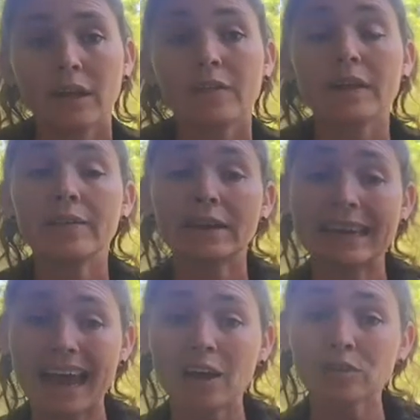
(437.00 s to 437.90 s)
then the
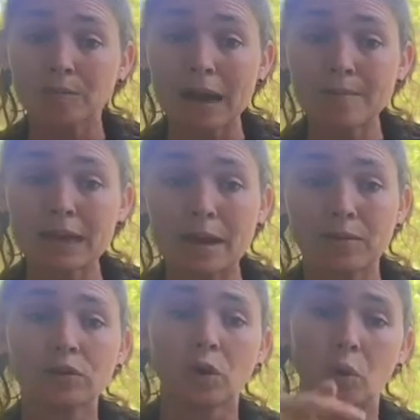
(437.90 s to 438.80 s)
cows might be
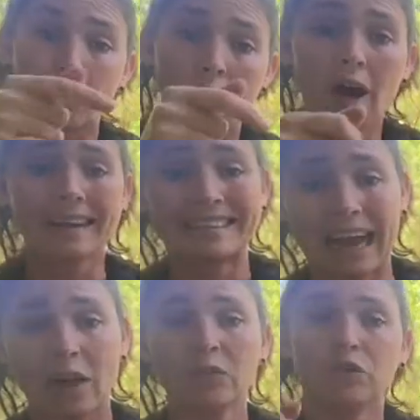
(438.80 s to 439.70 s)
able to walk
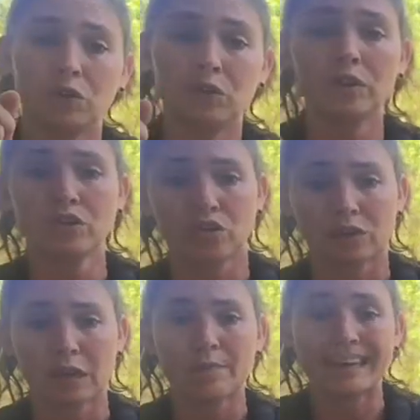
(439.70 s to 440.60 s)
down to the
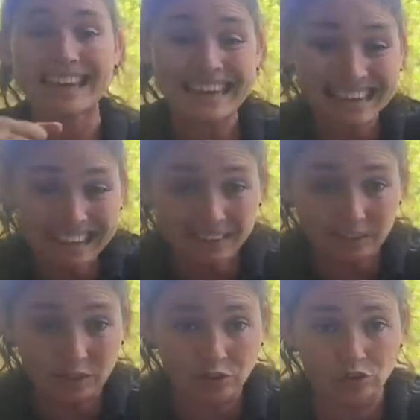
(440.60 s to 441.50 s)
stream and into
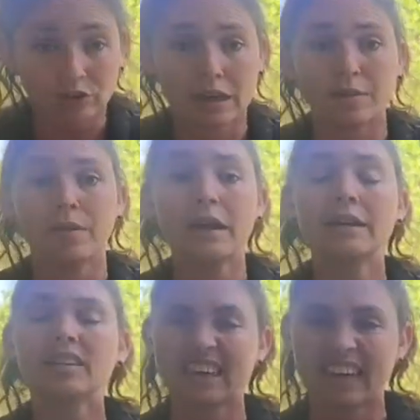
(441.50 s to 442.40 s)
the stream
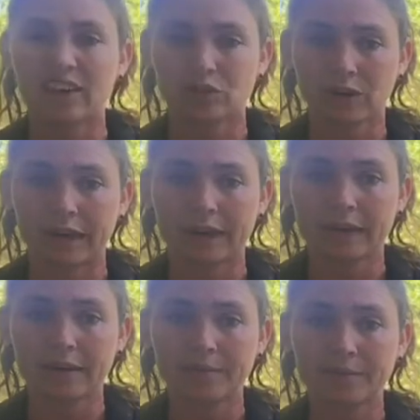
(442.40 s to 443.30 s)
to get a drink.
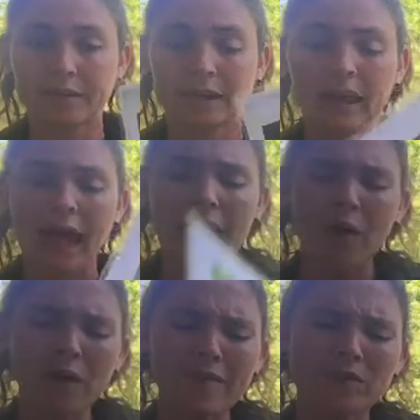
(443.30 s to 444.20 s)

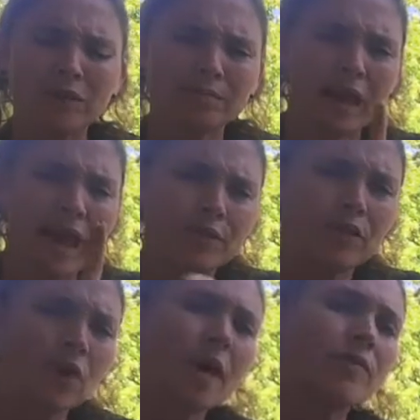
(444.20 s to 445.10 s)
However, have
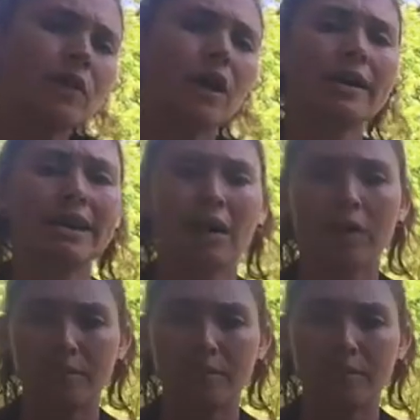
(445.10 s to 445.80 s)
you ever gone down and